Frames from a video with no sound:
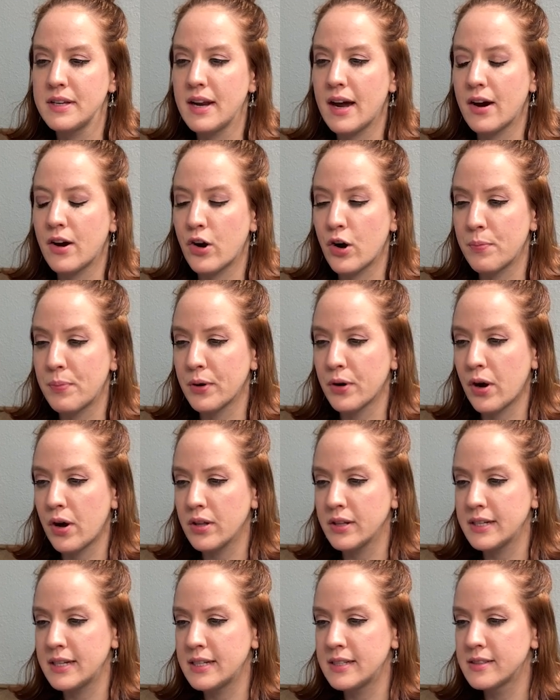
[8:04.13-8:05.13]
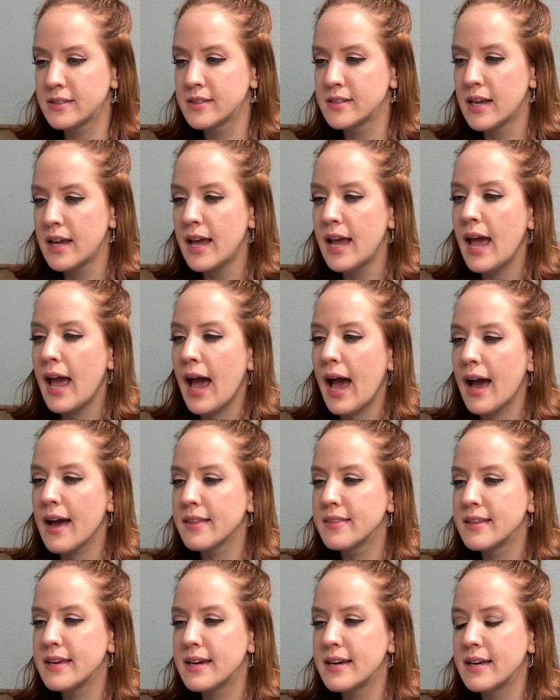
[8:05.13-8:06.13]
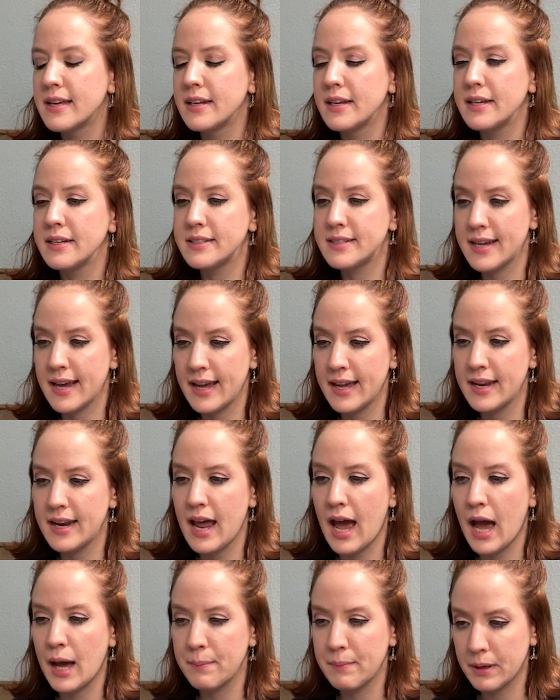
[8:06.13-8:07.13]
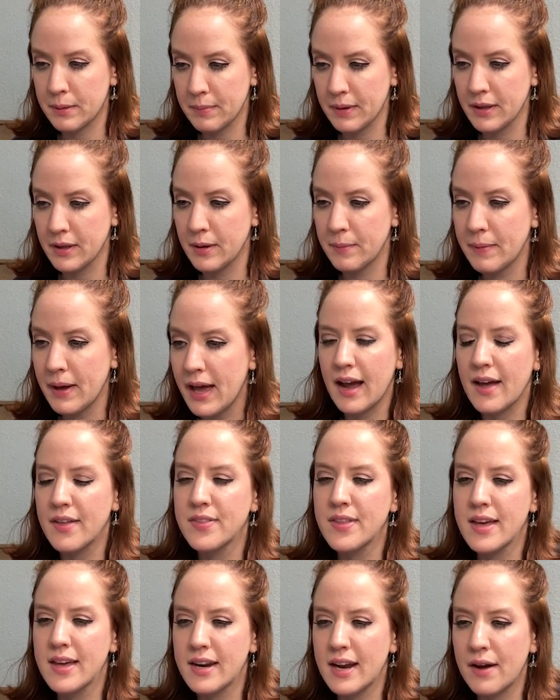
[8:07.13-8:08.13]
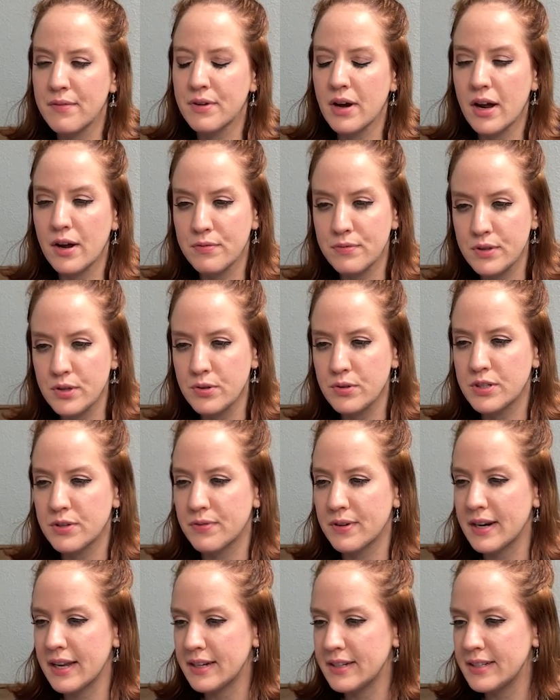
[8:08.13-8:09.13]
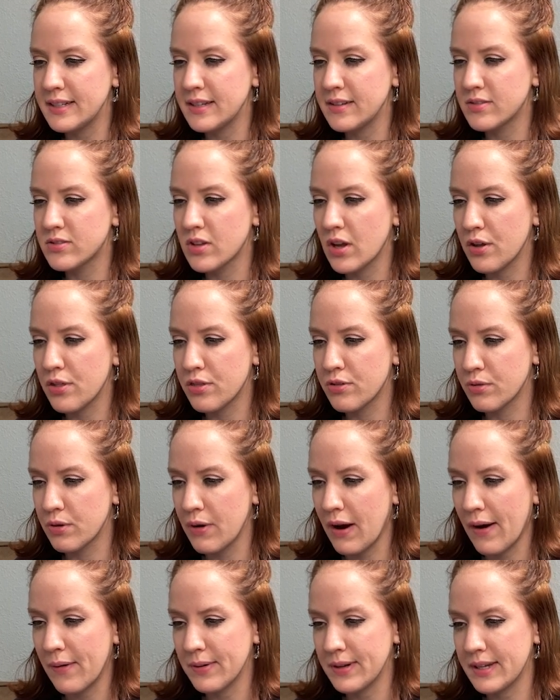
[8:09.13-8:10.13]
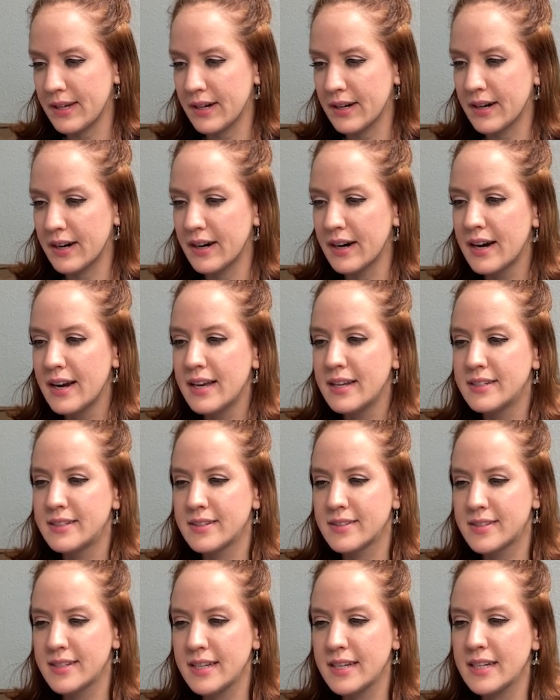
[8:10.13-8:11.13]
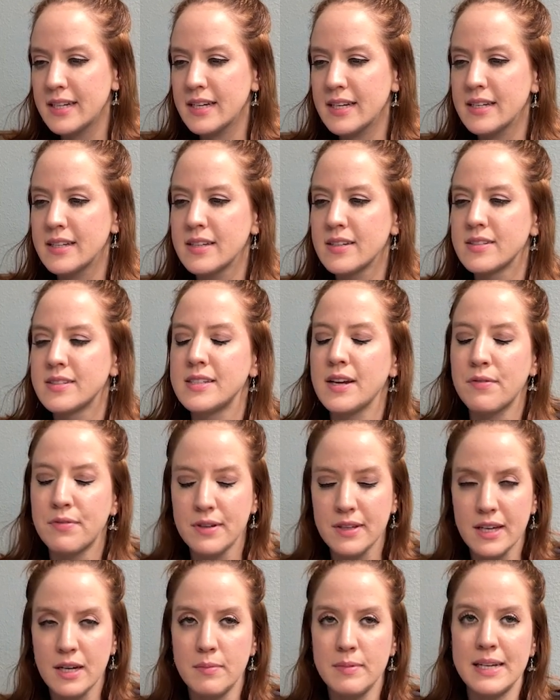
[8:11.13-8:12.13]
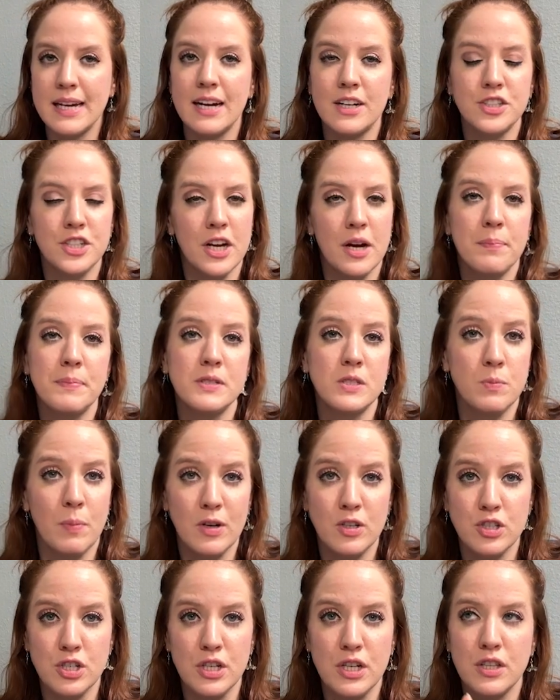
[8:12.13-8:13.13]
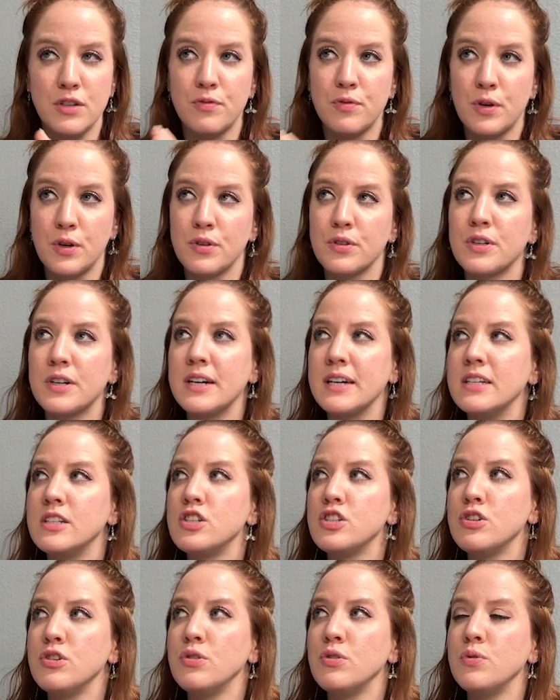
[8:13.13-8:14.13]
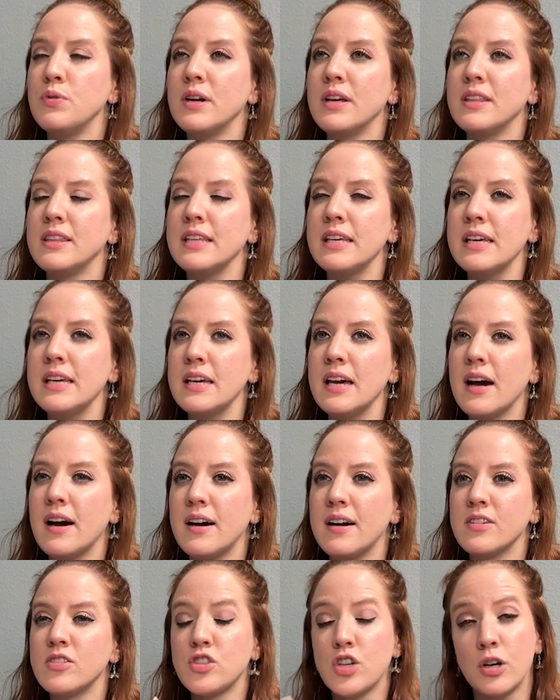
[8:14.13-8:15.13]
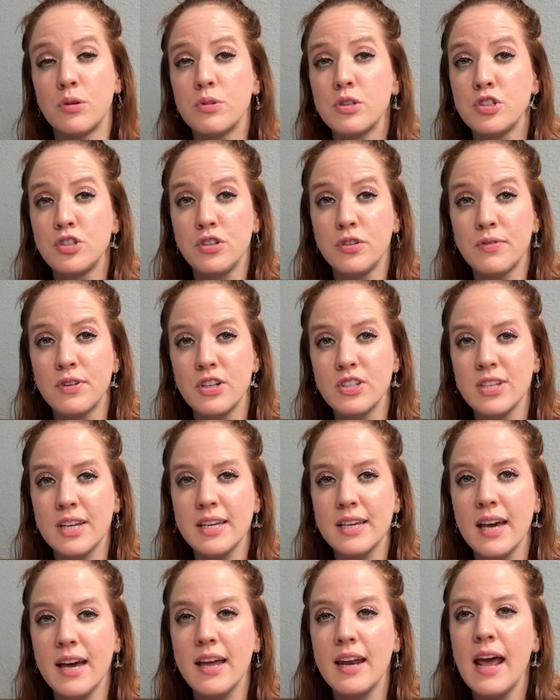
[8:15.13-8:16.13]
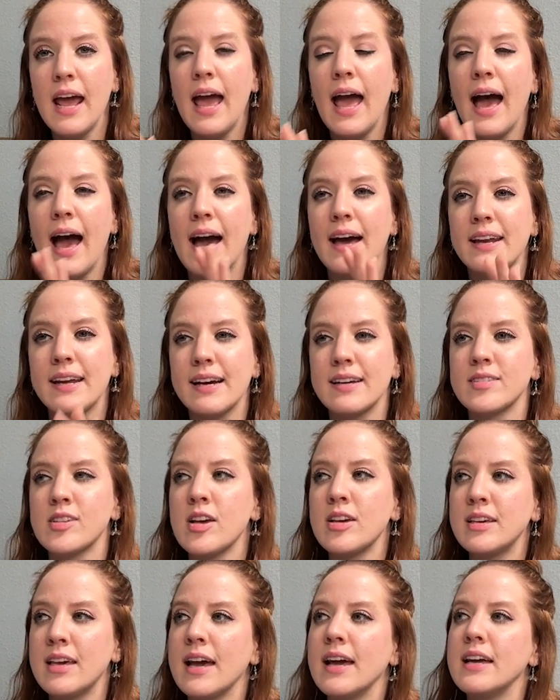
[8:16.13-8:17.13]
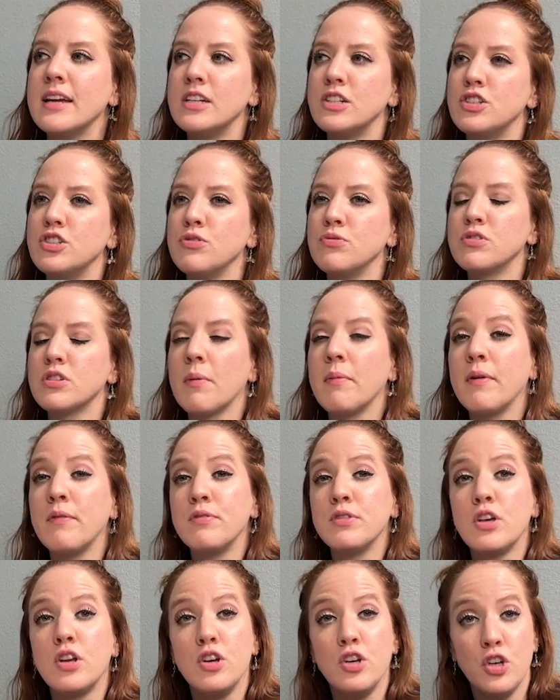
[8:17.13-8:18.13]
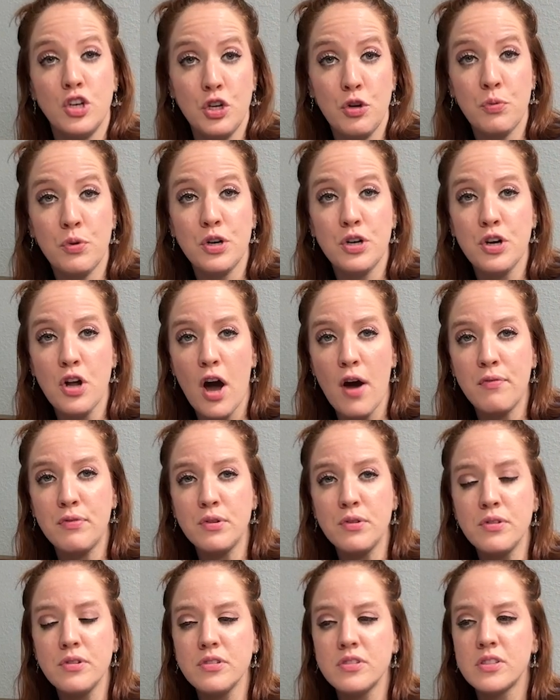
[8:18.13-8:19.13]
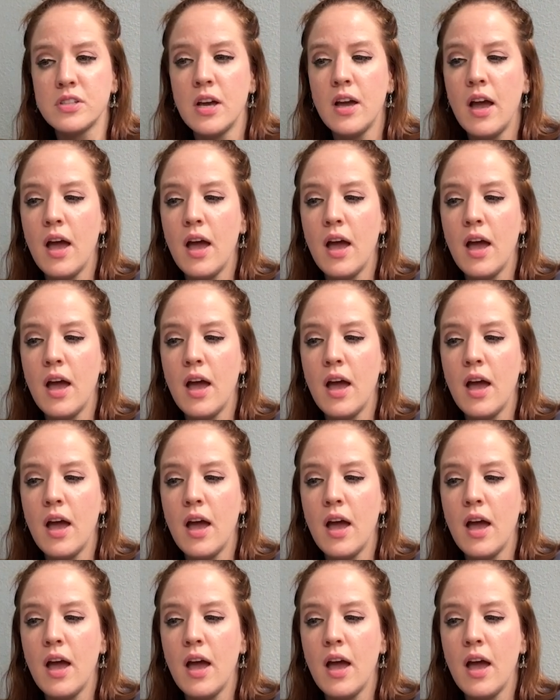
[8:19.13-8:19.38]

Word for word: at HarperCollins, and then ten at Macmillan. And then I've got a few different indies throughout here. Disney is definitely gonna be catching up, especially the further into the uh, Star Wars universe I get, and as I get into some of the newer novels.